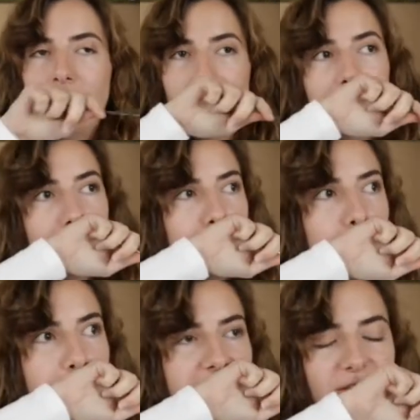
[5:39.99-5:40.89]
I
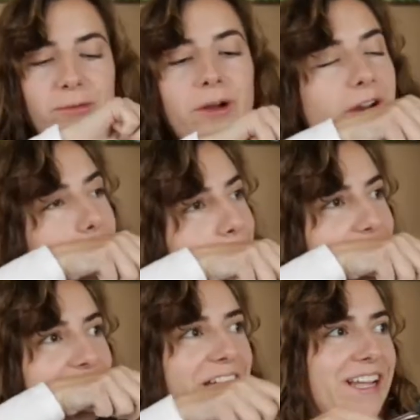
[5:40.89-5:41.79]
have water on my
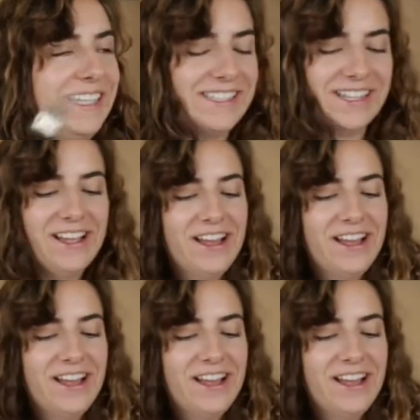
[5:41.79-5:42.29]
face.